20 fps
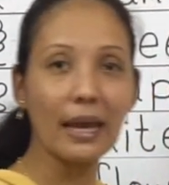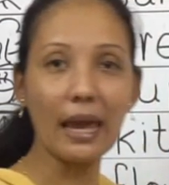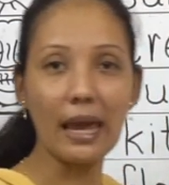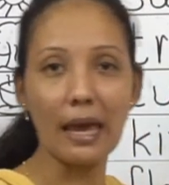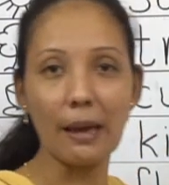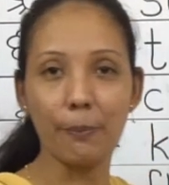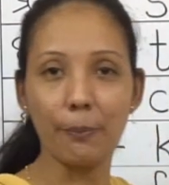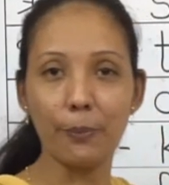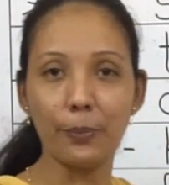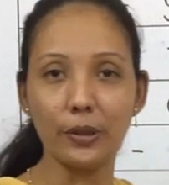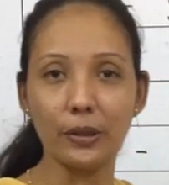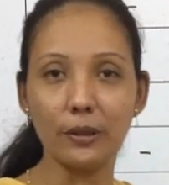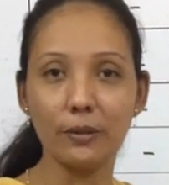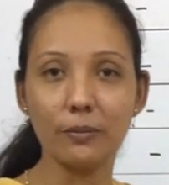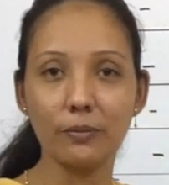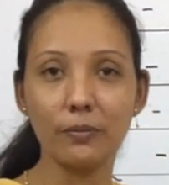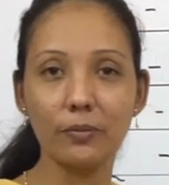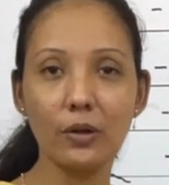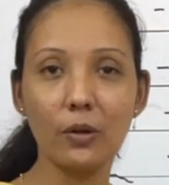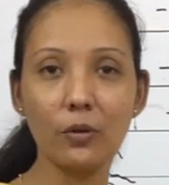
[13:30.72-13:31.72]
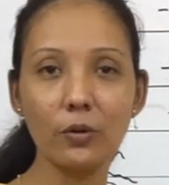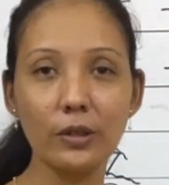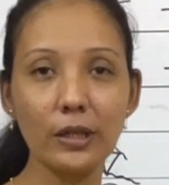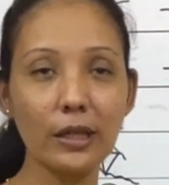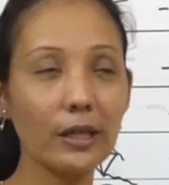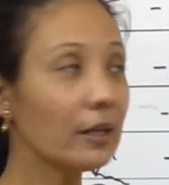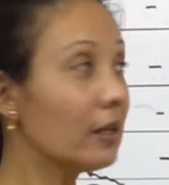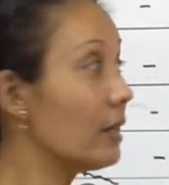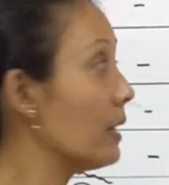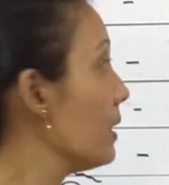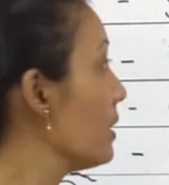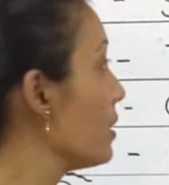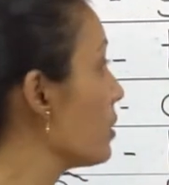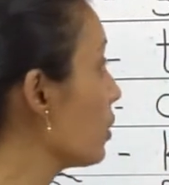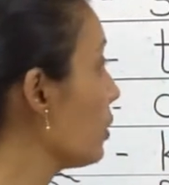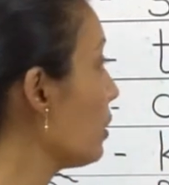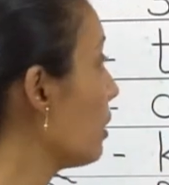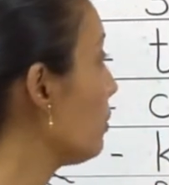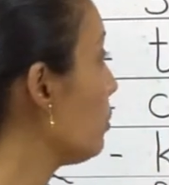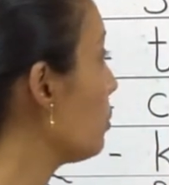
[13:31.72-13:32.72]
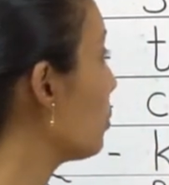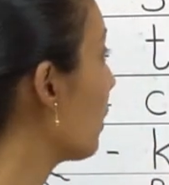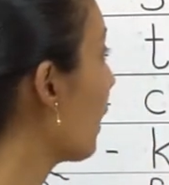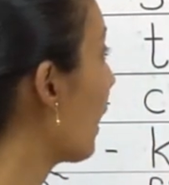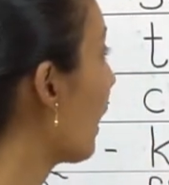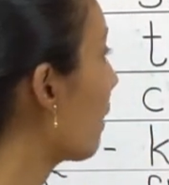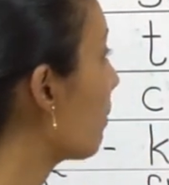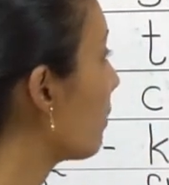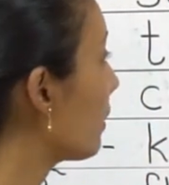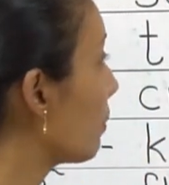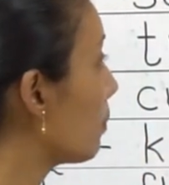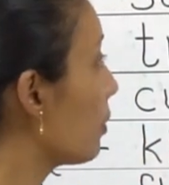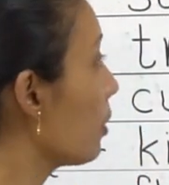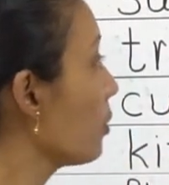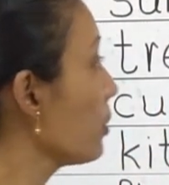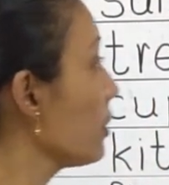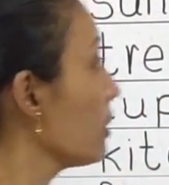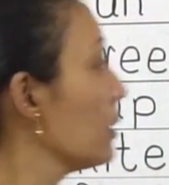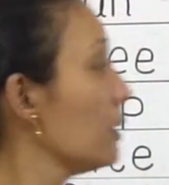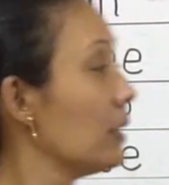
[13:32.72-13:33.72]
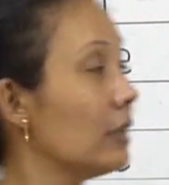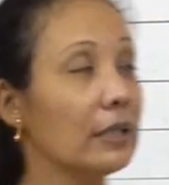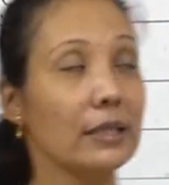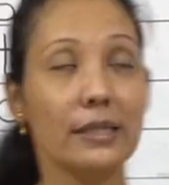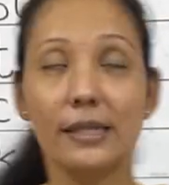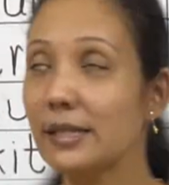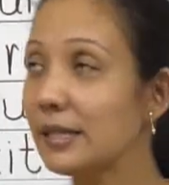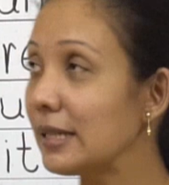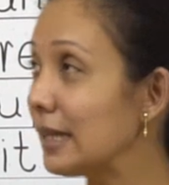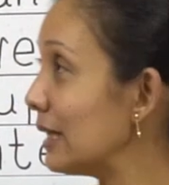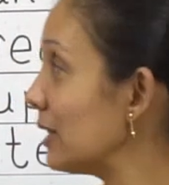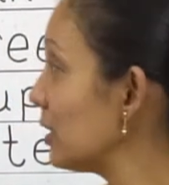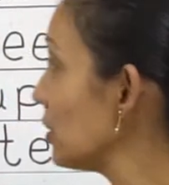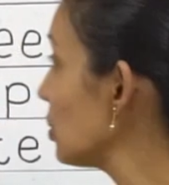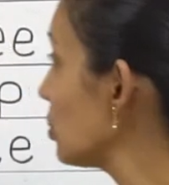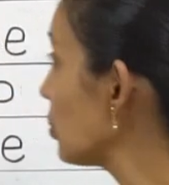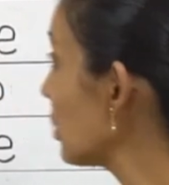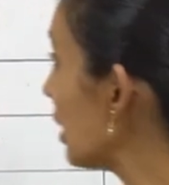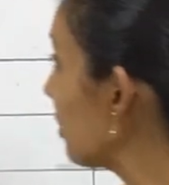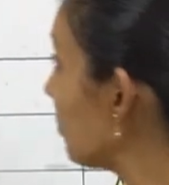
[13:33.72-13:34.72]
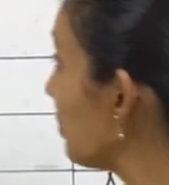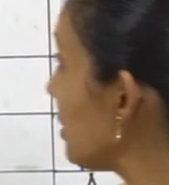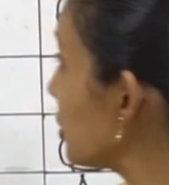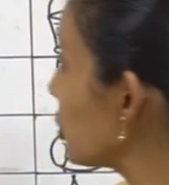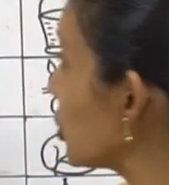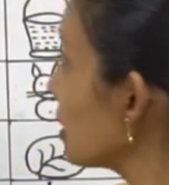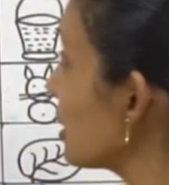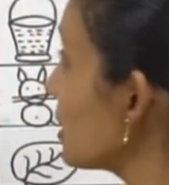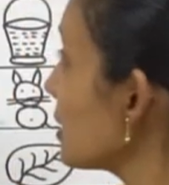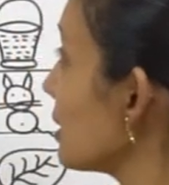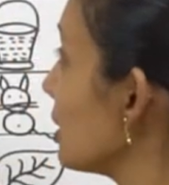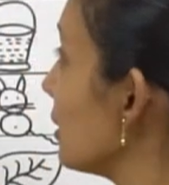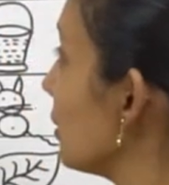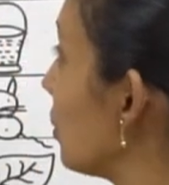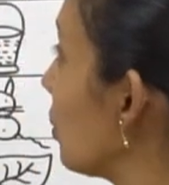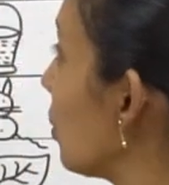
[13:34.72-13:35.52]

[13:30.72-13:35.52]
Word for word: apple. Okay, so now you have about ten to twelve pictures.